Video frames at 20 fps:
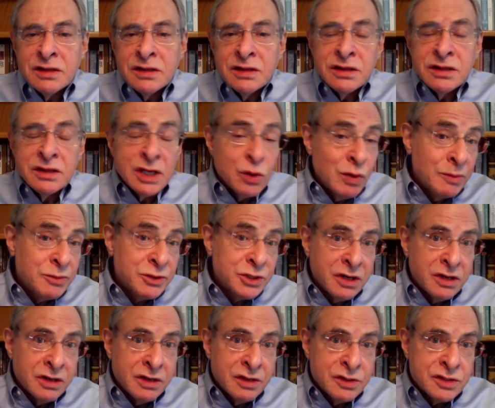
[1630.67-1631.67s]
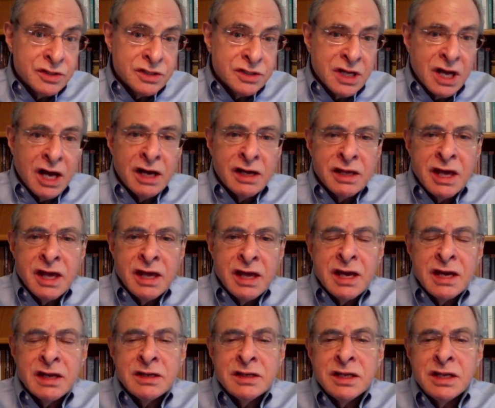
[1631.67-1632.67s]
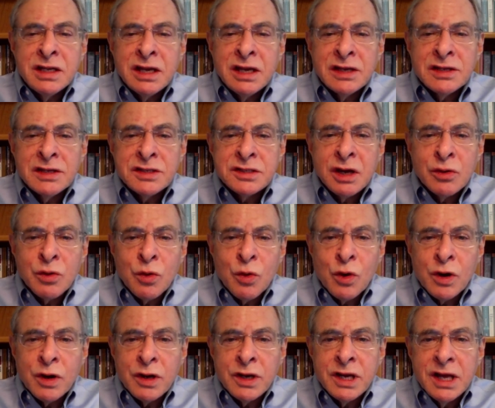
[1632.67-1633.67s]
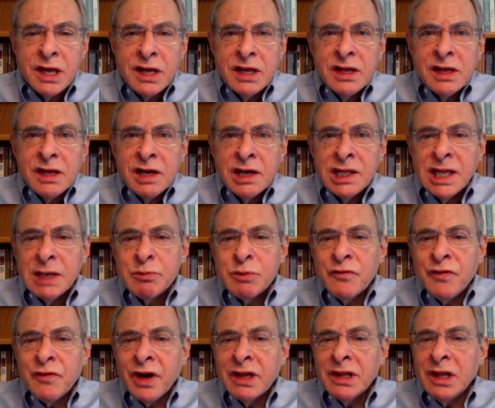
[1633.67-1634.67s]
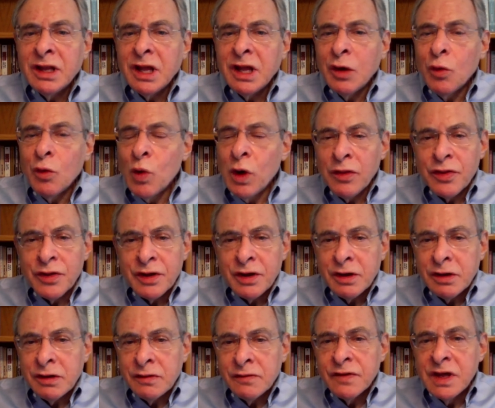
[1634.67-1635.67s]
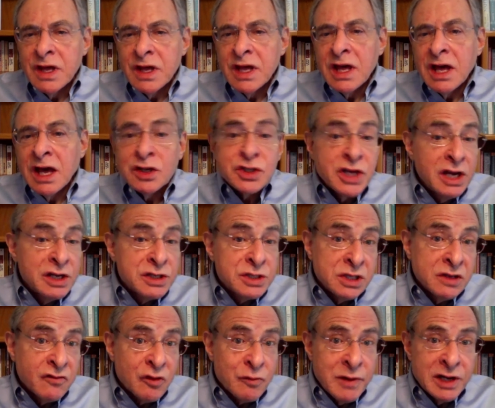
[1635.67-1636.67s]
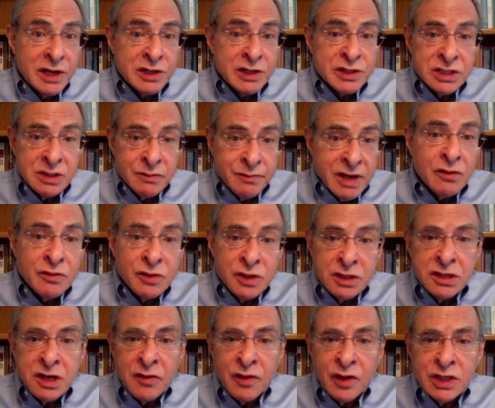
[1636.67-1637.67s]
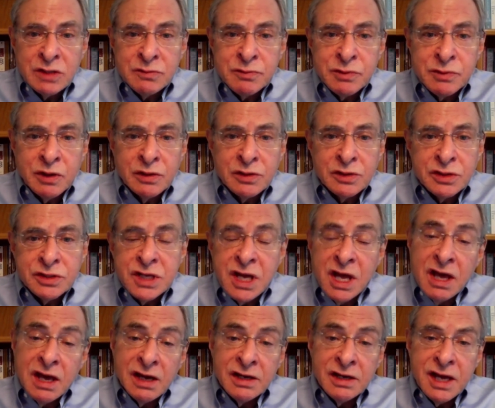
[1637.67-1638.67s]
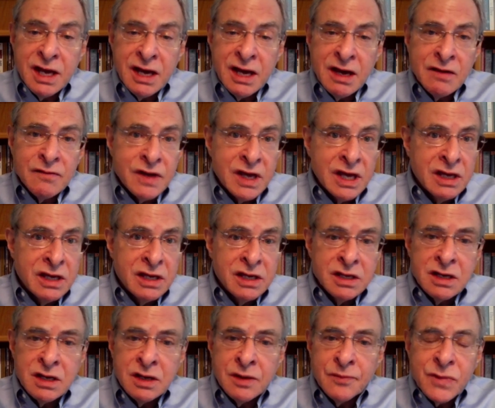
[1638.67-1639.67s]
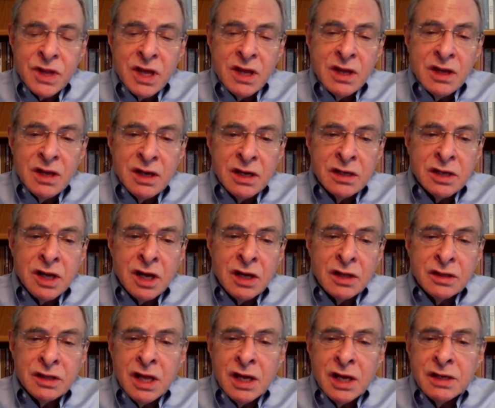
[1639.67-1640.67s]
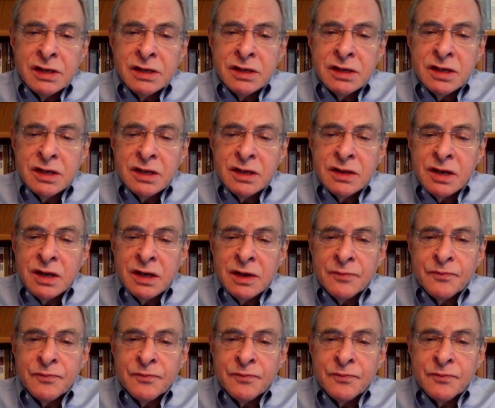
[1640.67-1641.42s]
and their website is iands.org, and they provide a wealth of educational information about near-death experiences and have an online